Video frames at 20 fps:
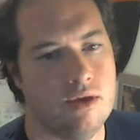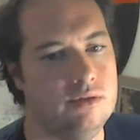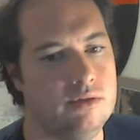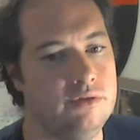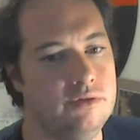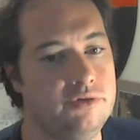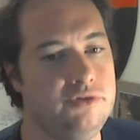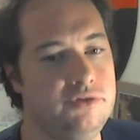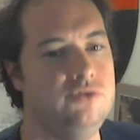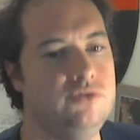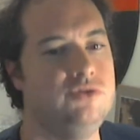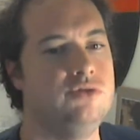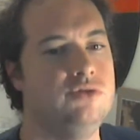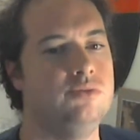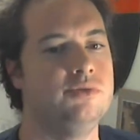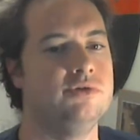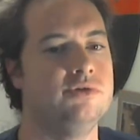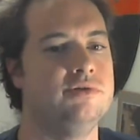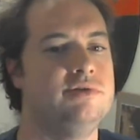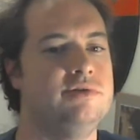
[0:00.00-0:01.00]
Hello,
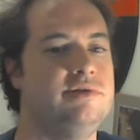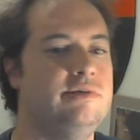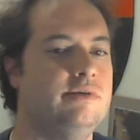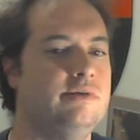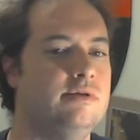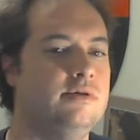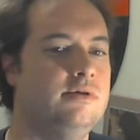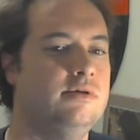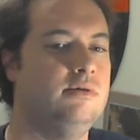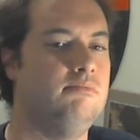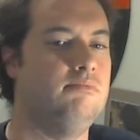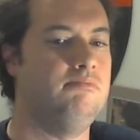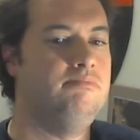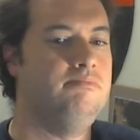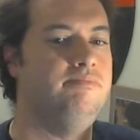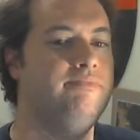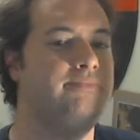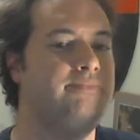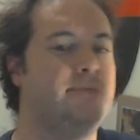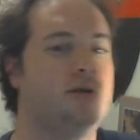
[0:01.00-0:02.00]
YouTubers. I
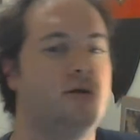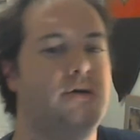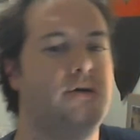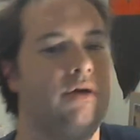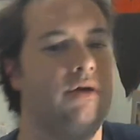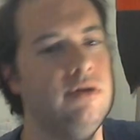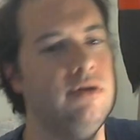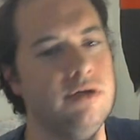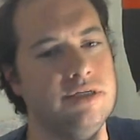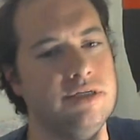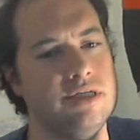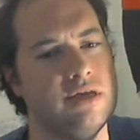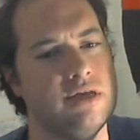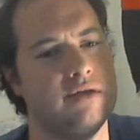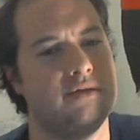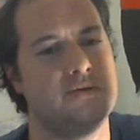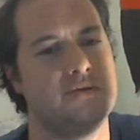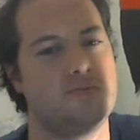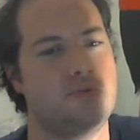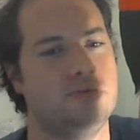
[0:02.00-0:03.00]
know I said I
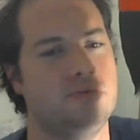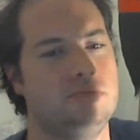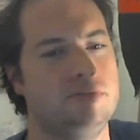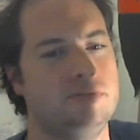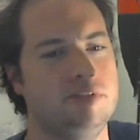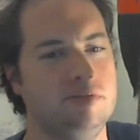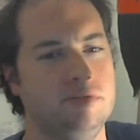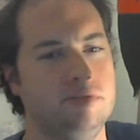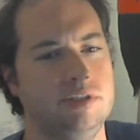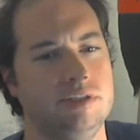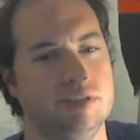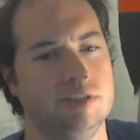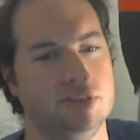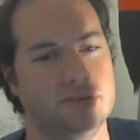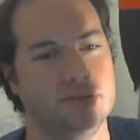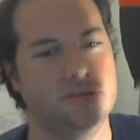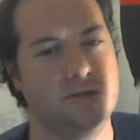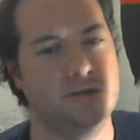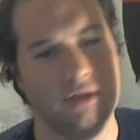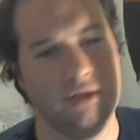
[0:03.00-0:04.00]
was probably going to
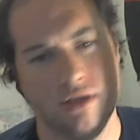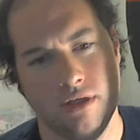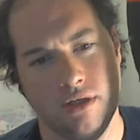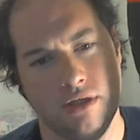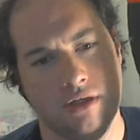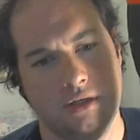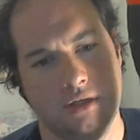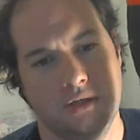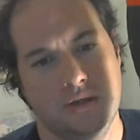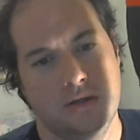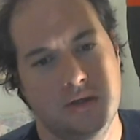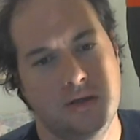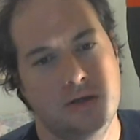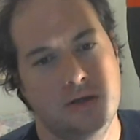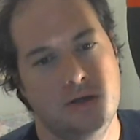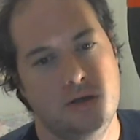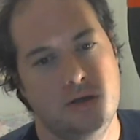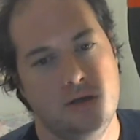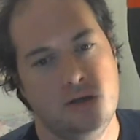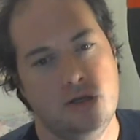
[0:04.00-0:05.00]

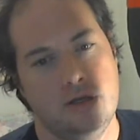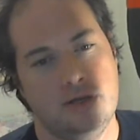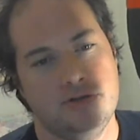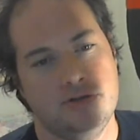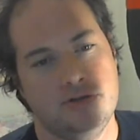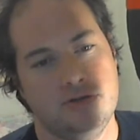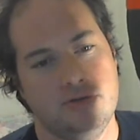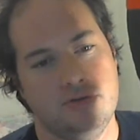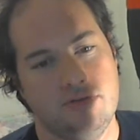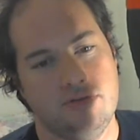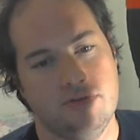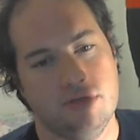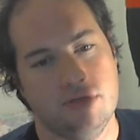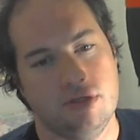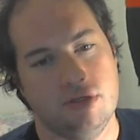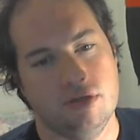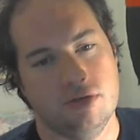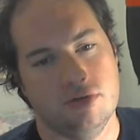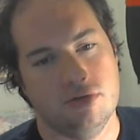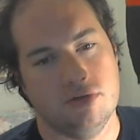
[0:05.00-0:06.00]
not do any
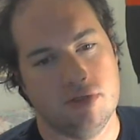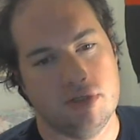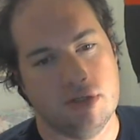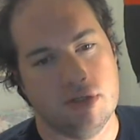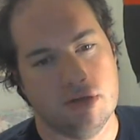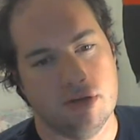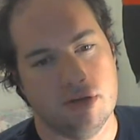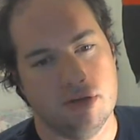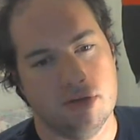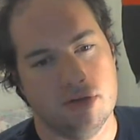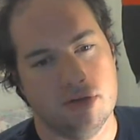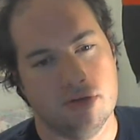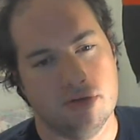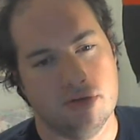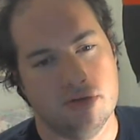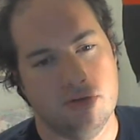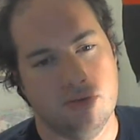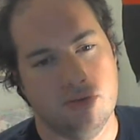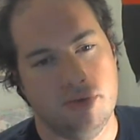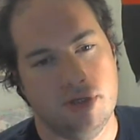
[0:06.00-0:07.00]
videos
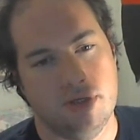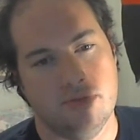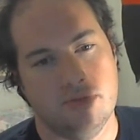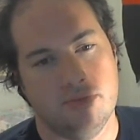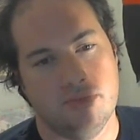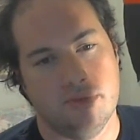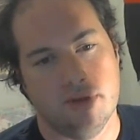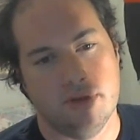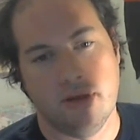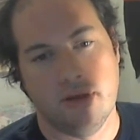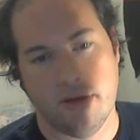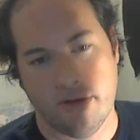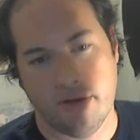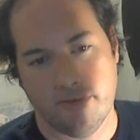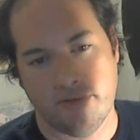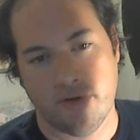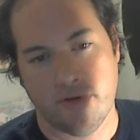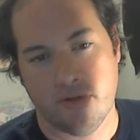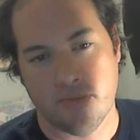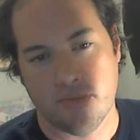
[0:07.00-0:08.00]
during the week, but I
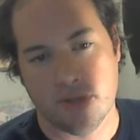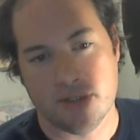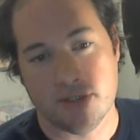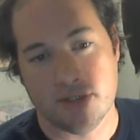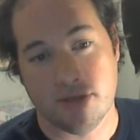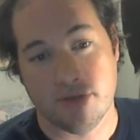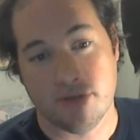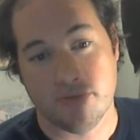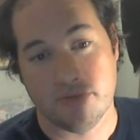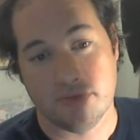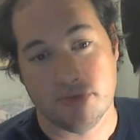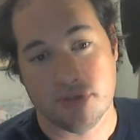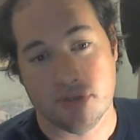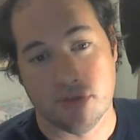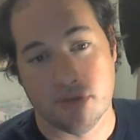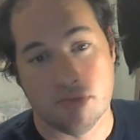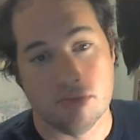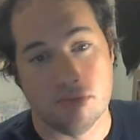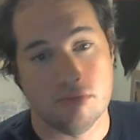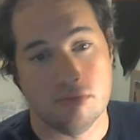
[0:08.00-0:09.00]
have found myself with
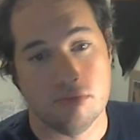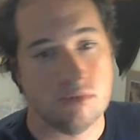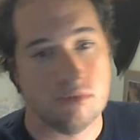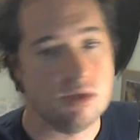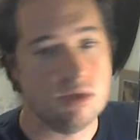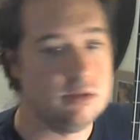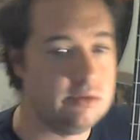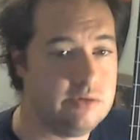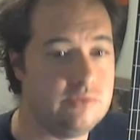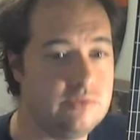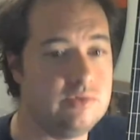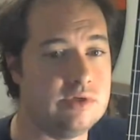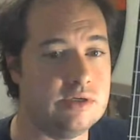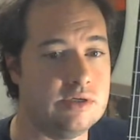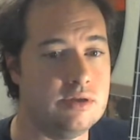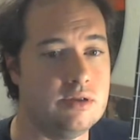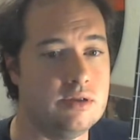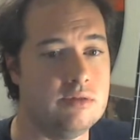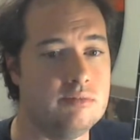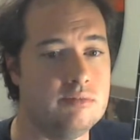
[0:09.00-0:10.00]
some alone
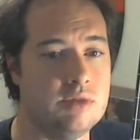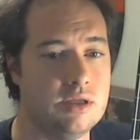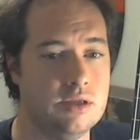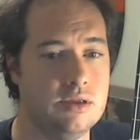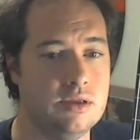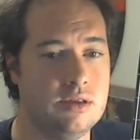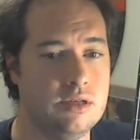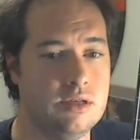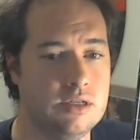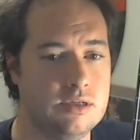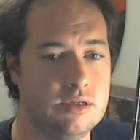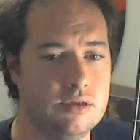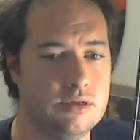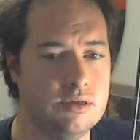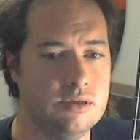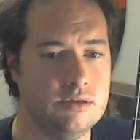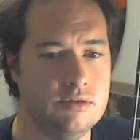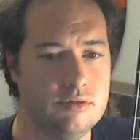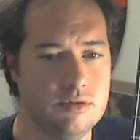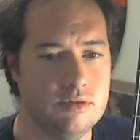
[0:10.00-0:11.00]
time, and
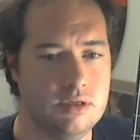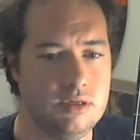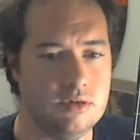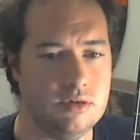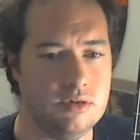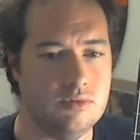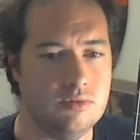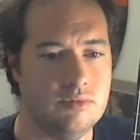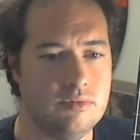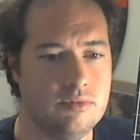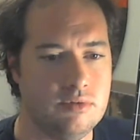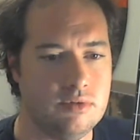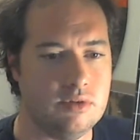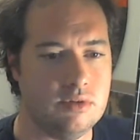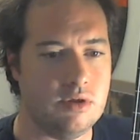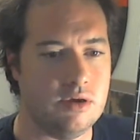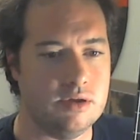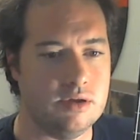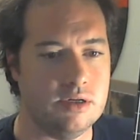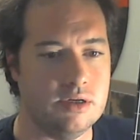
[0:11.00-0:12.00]

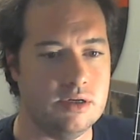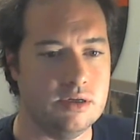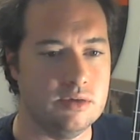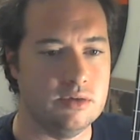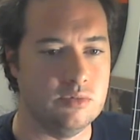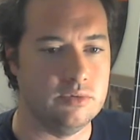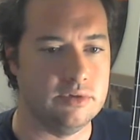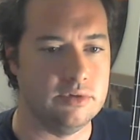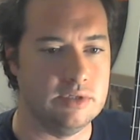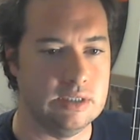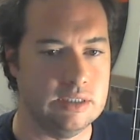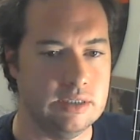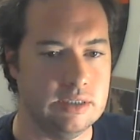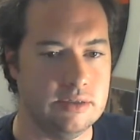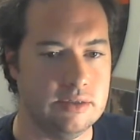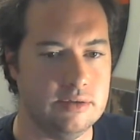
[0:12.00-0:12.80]
thought I would